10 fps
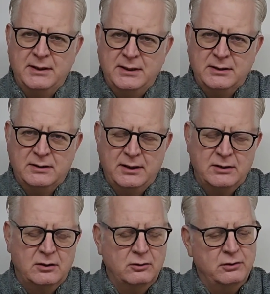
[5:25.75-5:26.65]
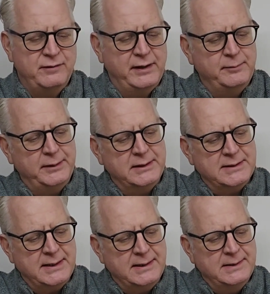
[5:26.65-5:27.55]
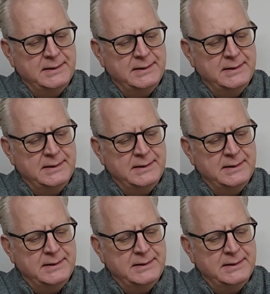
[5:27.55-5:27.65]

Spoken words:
it's got a good availability.